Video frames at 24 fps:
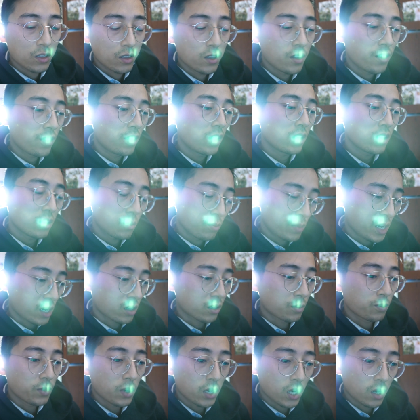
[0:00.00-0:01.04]
thing
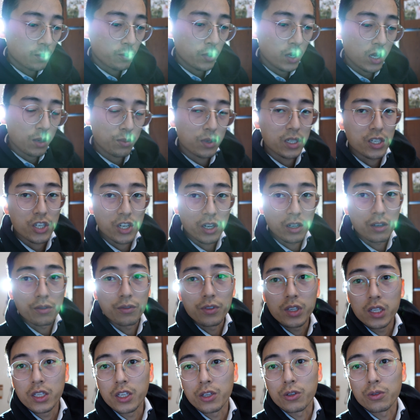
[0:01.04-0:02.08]
about publishing a
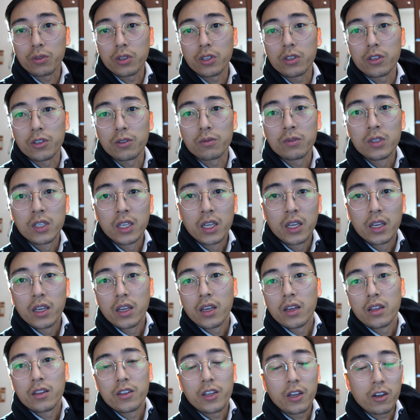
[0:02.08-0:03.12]
video, you know,
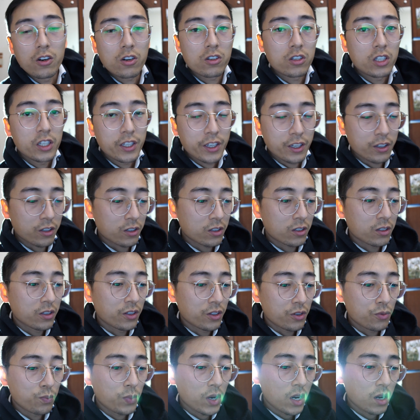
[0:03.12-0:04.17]
the earlier
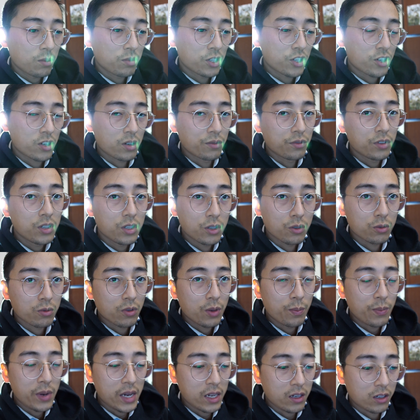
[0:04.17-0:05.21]
you publish a video,
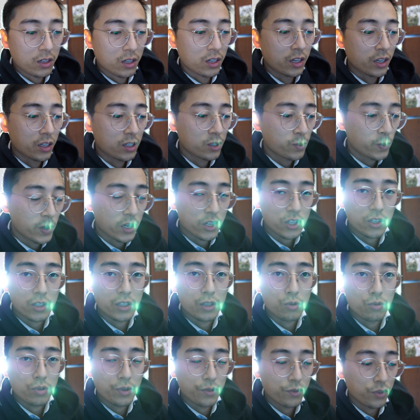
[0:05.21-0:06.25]
the better,
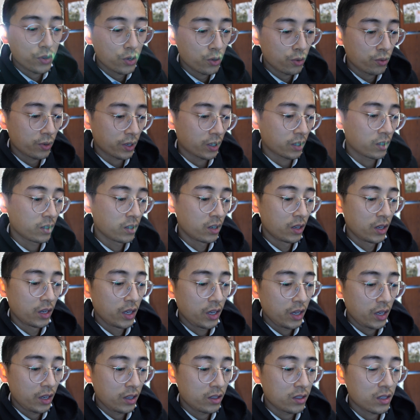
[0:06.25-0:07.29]
especially reviewing.
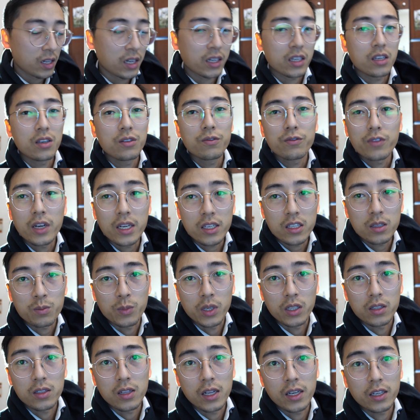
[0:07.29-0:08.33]
It's like an
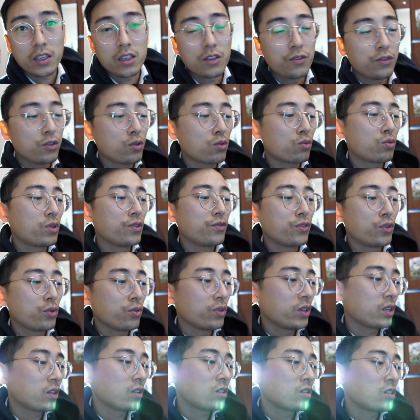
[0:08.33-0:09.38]
investment. Like if you're
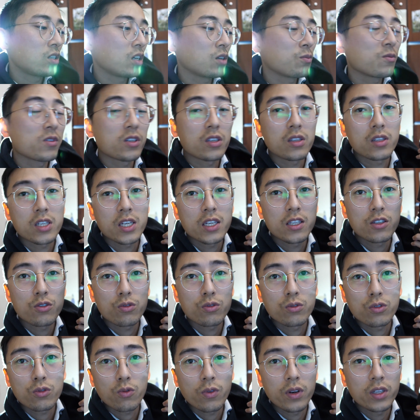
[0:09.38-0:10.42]
reviewing the Sigma 10 to
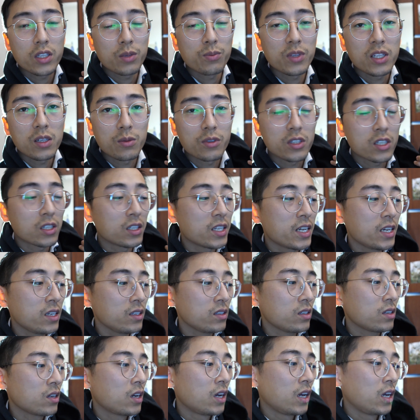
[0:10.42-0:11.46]
20mm
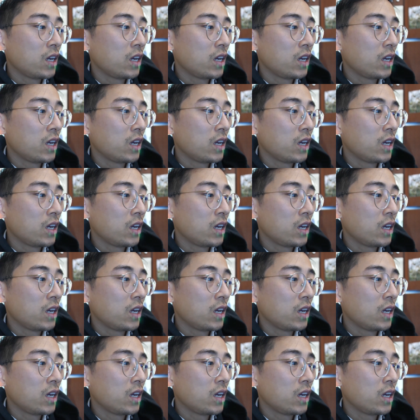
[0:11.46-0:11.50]
lens,